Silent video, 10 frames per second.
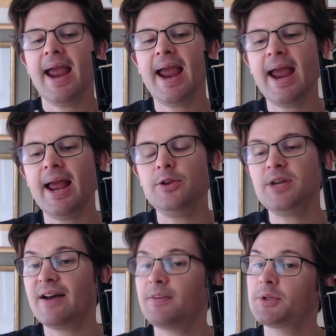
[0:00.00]
And you can
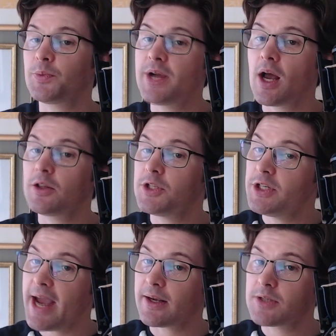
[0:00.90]
have up to 3 colors in your
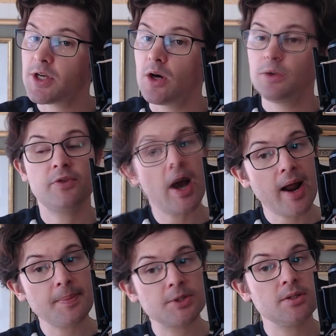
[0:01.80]
deck. So you've got
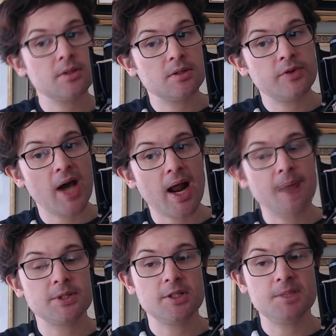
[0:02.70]
options.
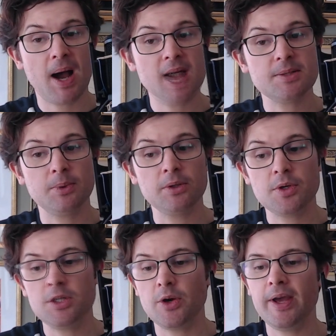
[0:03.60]
It's possible. You
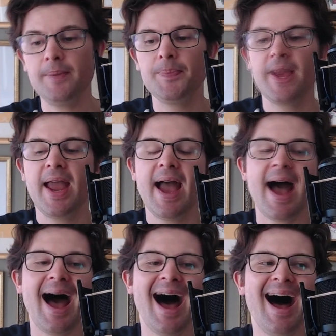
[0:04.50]
can do it.
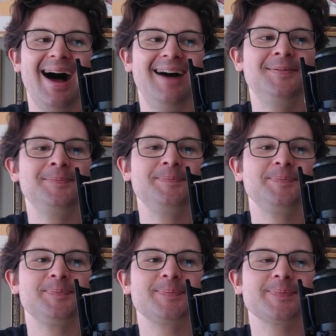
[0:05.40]
And
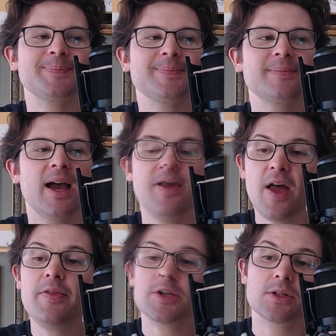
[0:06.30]

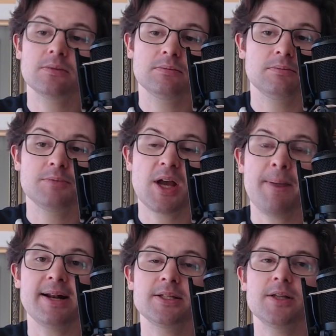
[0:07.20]
then there's some
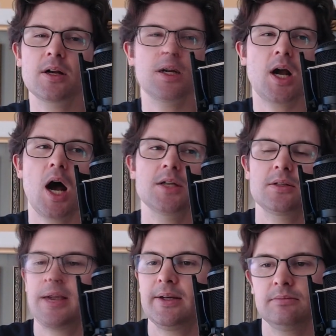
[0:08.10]
pets that are going to cost
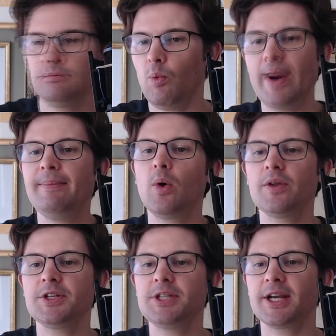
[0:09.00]
like way more
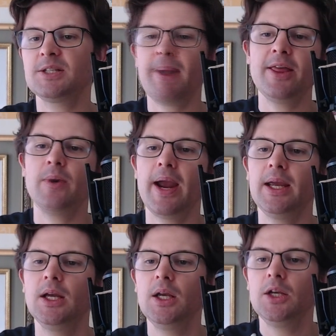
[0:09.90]
than 6. By the
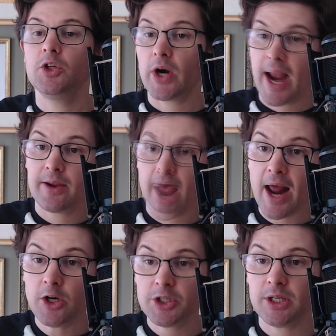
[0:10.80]
way, your
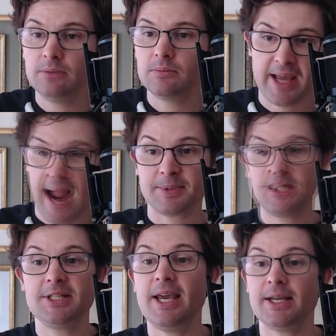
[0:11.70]
energy caps at
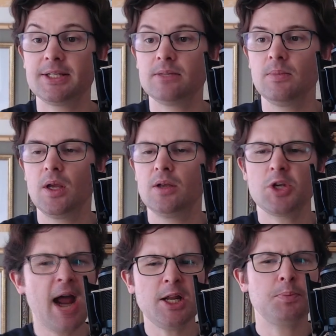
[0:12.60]
6. So
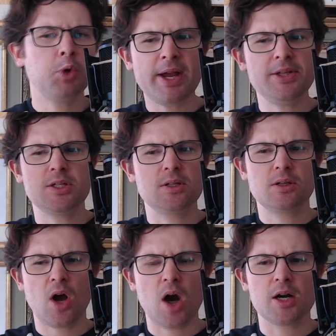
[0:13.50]
how do you play these
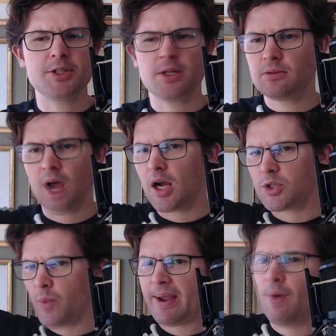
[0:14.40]
cards that
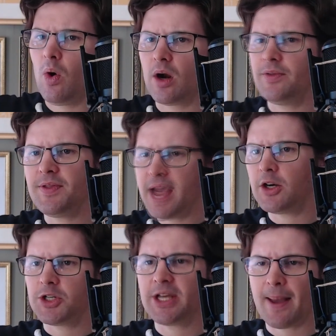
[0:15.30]
cost way more than the
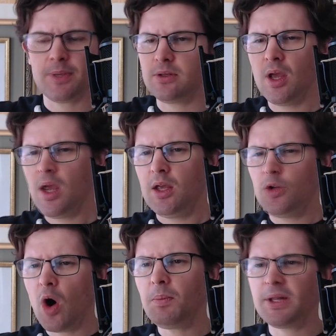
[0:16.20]
energy cap?
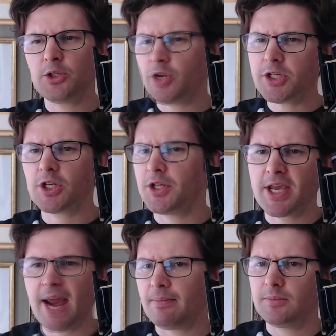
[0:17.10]
Normally, traditionally, you
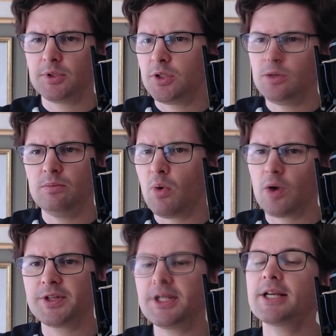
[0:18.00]
can't do more
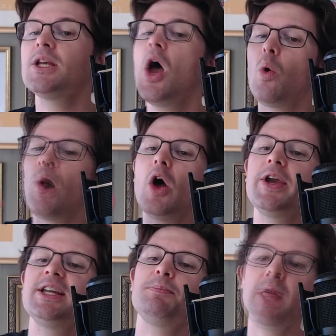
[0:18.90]
than 6. Well, you
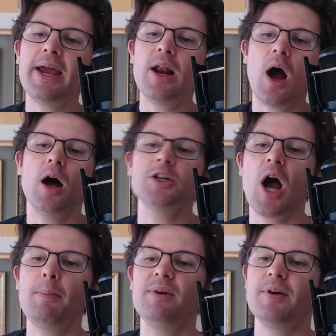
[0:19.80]
get to play it on
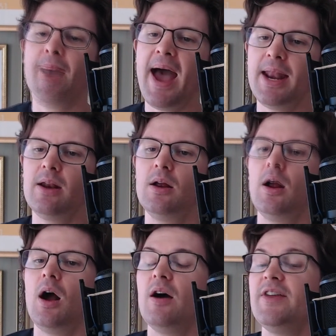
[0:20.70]
top of a pet
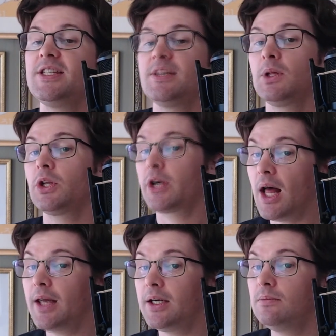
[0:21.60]
of a similar
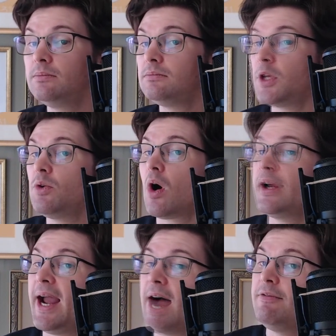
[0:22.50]
color that you already
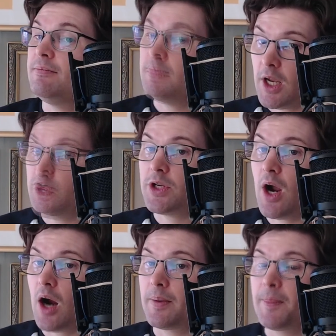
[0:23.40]
have in your
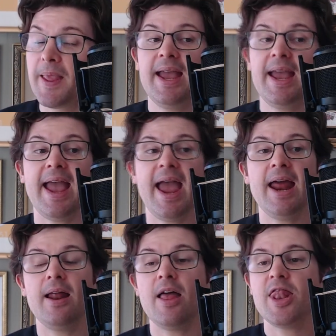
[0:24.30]
yard.
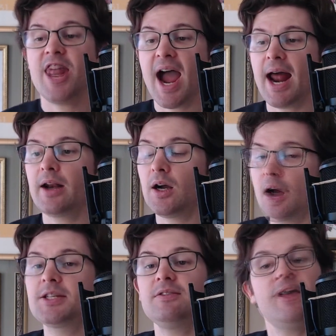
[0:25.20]
And that
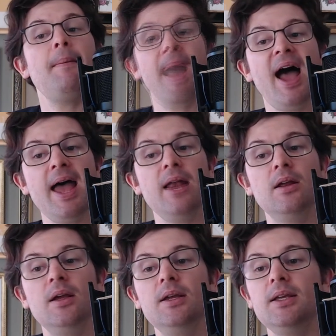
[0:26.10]
cost of that pet
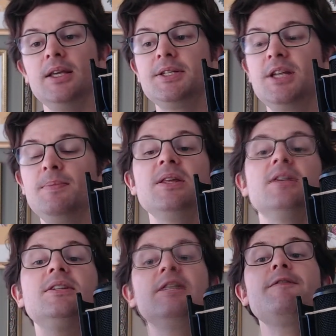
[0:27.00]
is going to be the
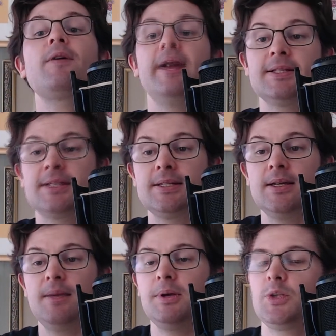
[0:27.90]
difference
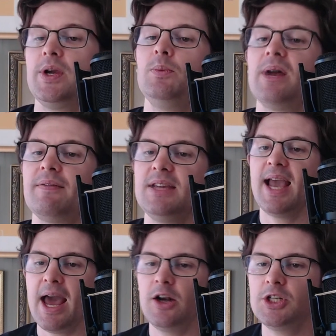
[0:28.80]
between whatever
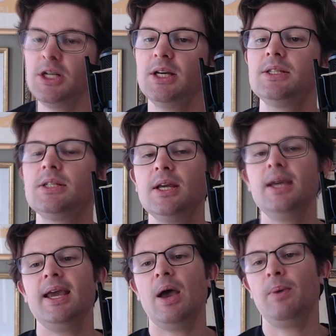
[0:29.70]
energy is
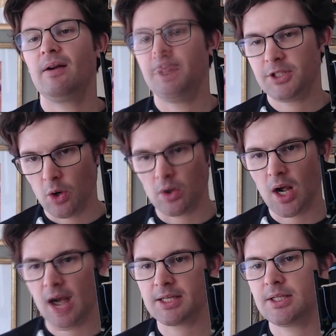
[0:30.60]
and whatever the total
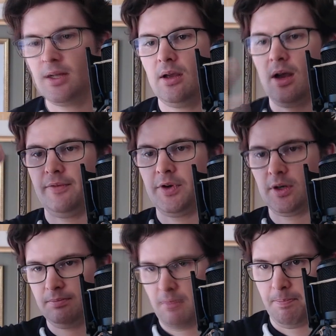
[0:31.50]
cost of
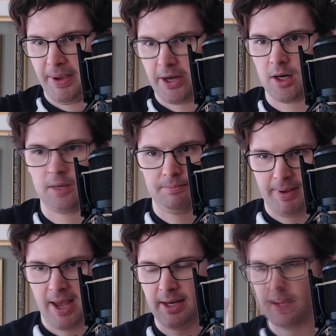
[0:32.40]
your bigger
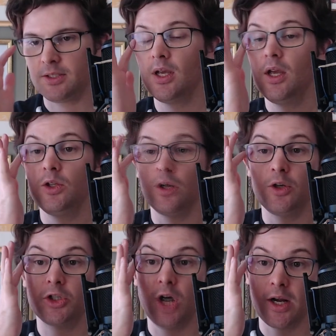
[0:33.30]
pet is, your
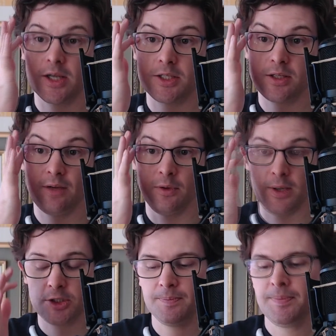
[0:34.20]
chungus, if you
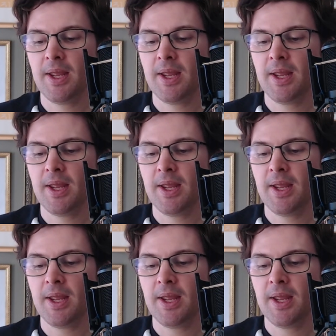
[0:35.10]
wish.